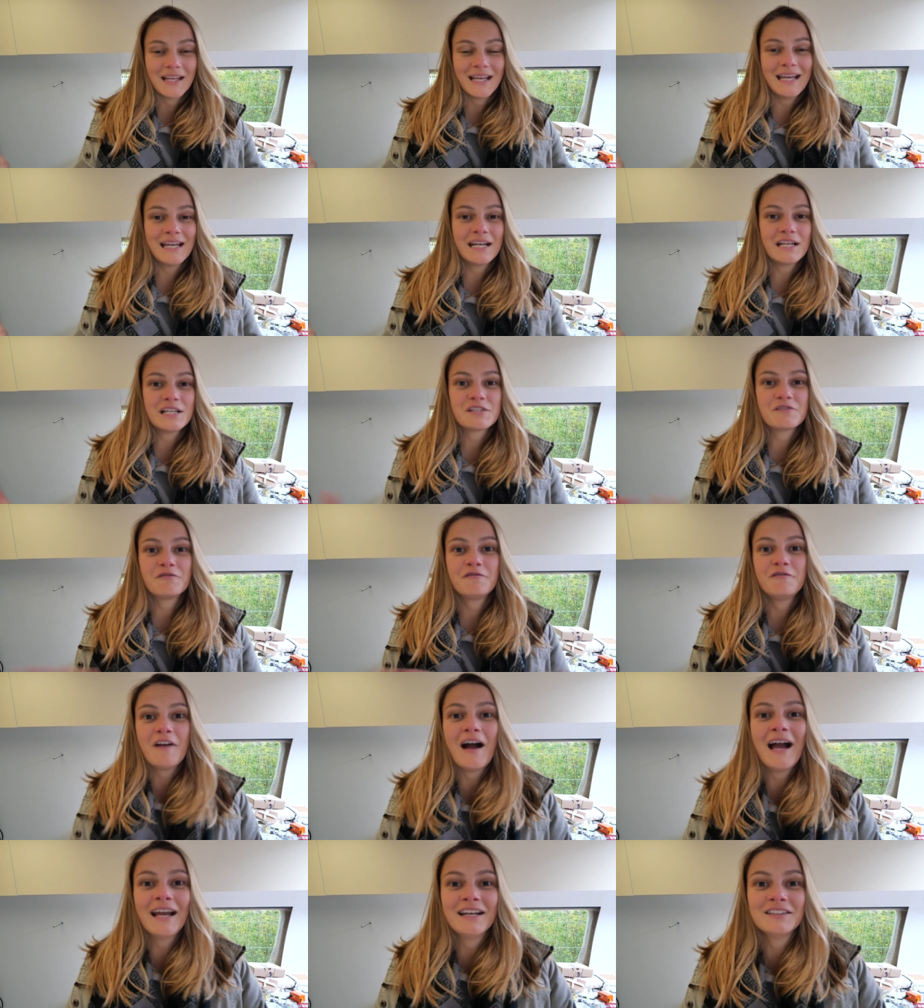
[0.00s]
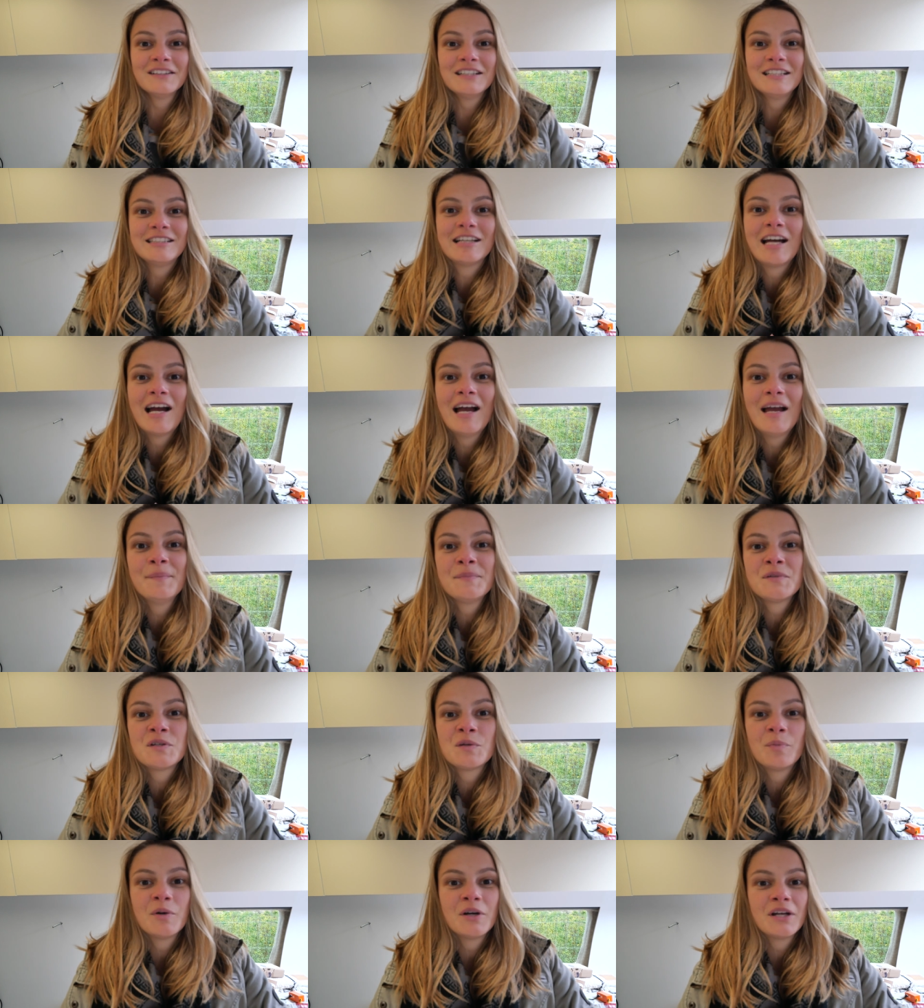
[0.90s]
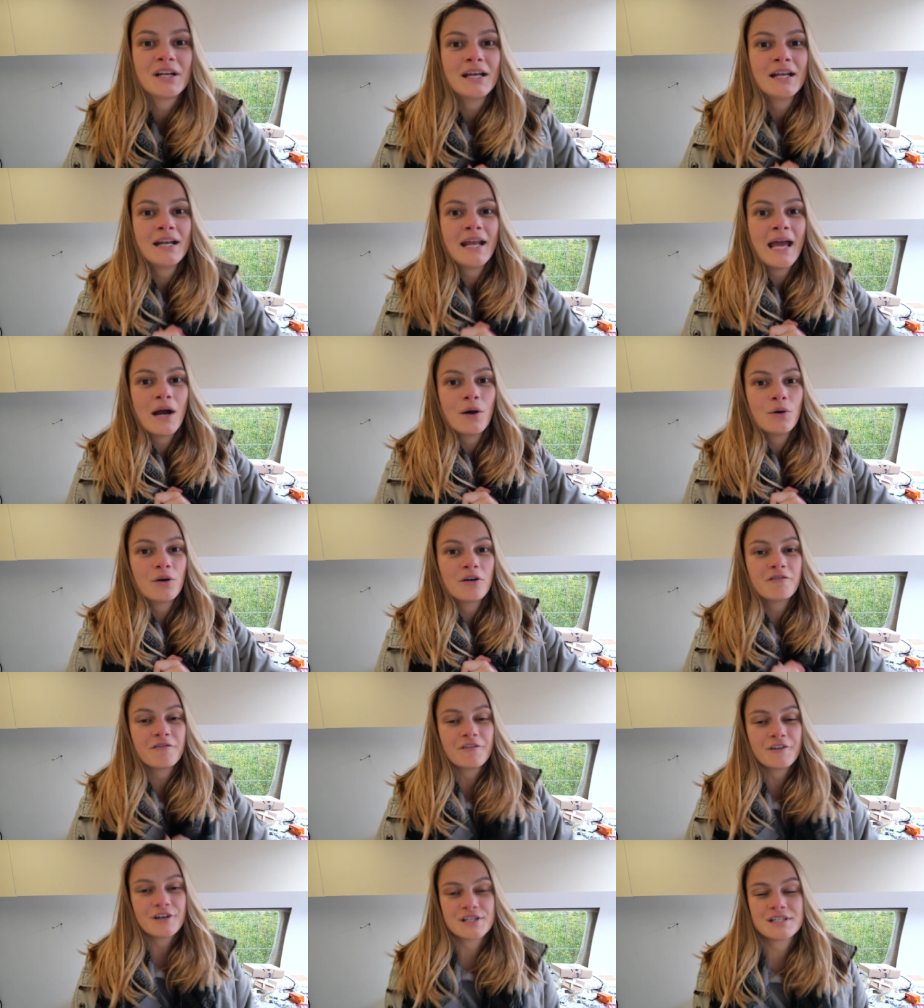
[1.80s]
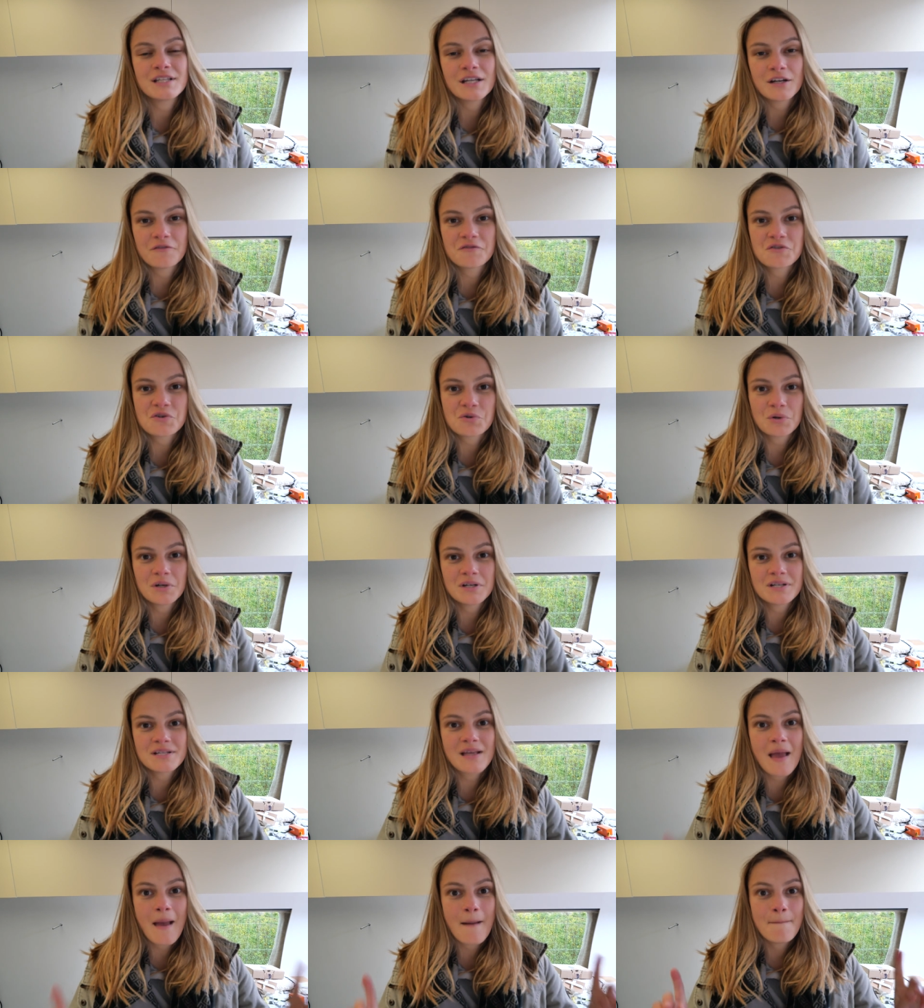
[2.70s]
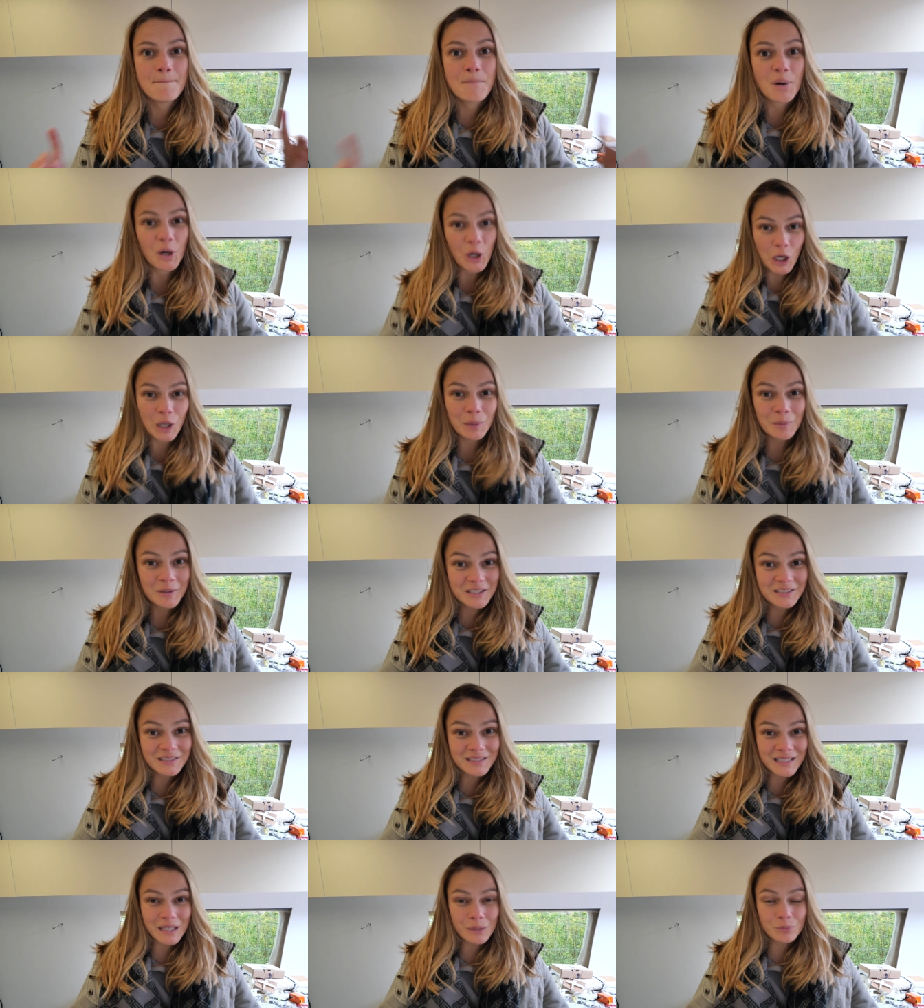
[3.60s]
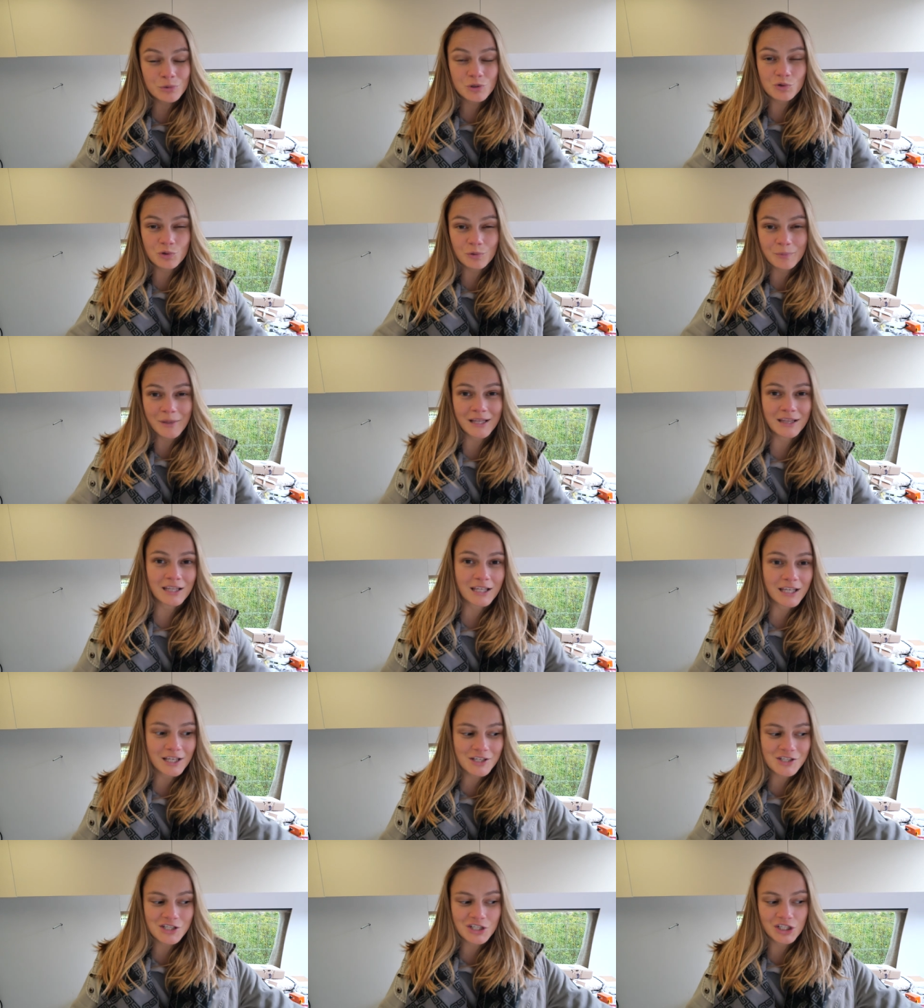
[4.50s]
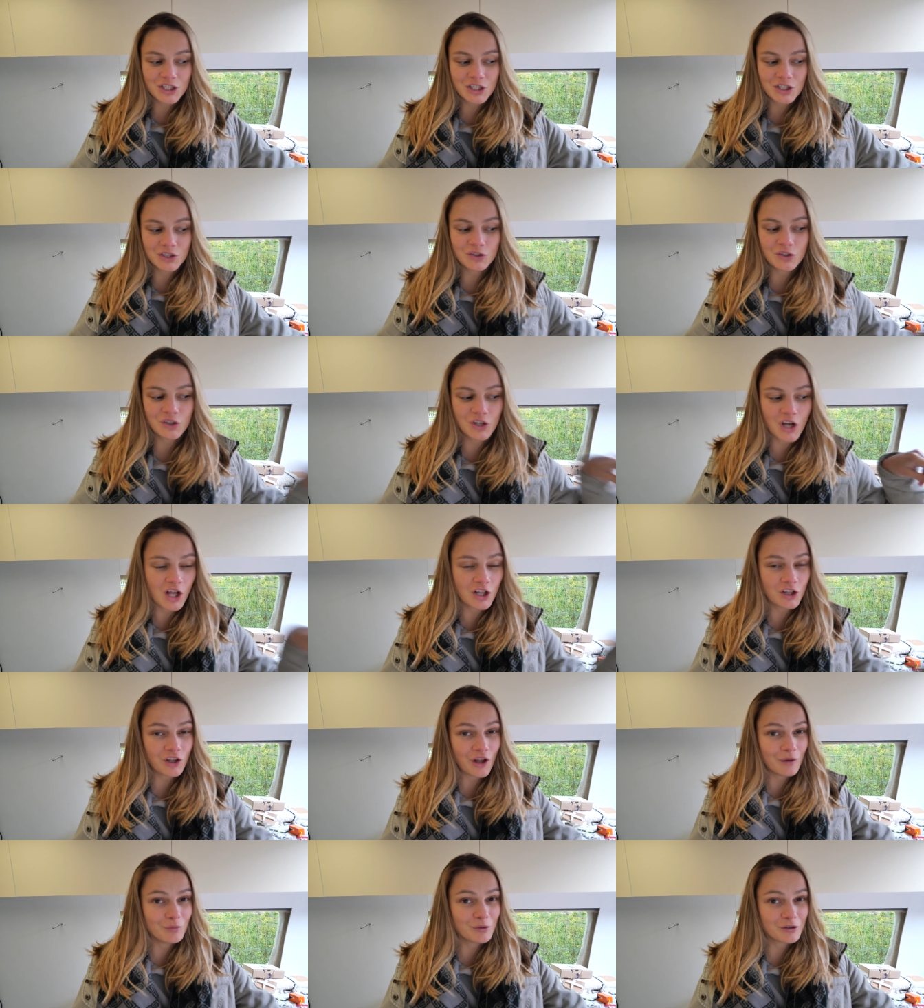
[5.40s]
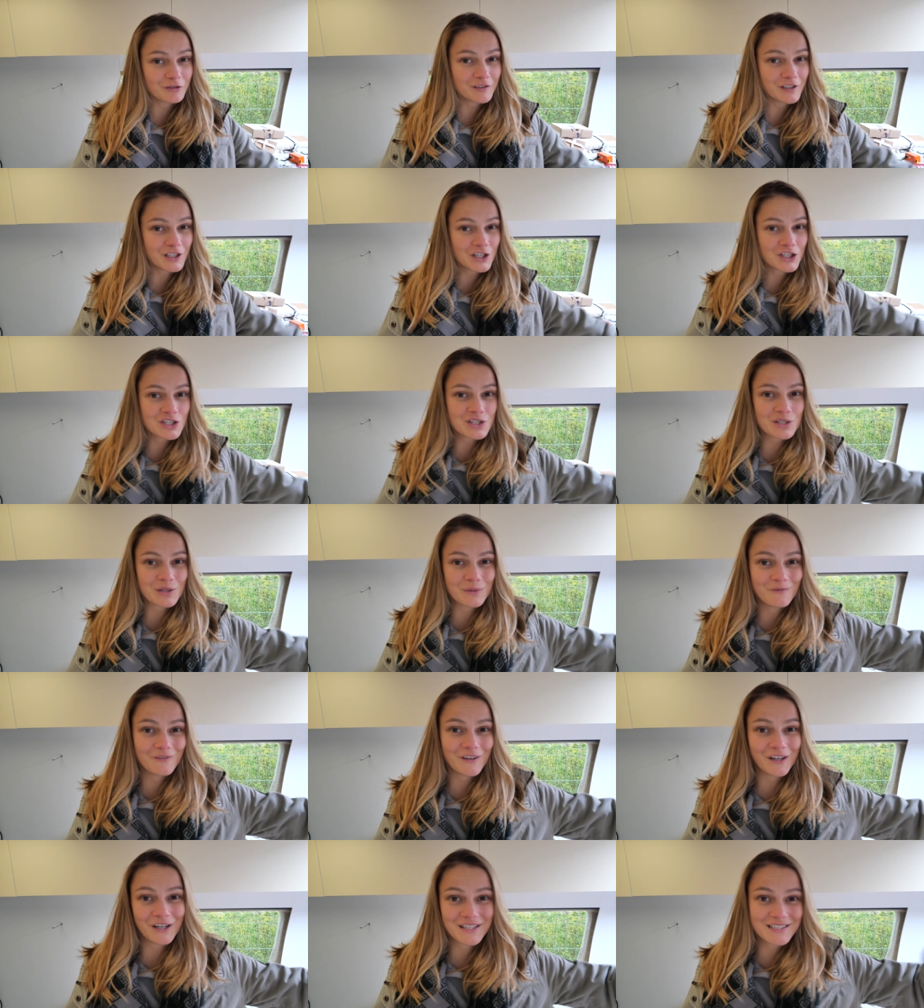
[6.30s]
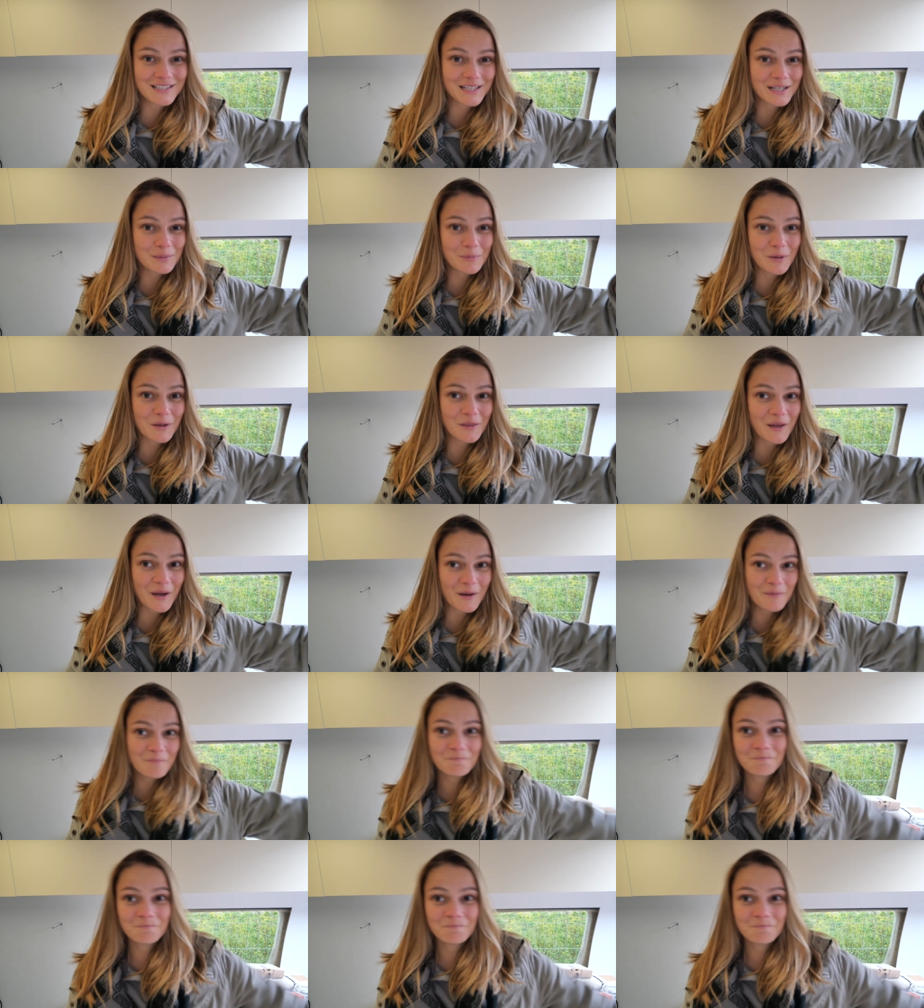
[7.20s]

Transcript: It is finally time to put in our first set of drawers permanently, which will make the kitchen look a lot more finished, so I'm very excited about that.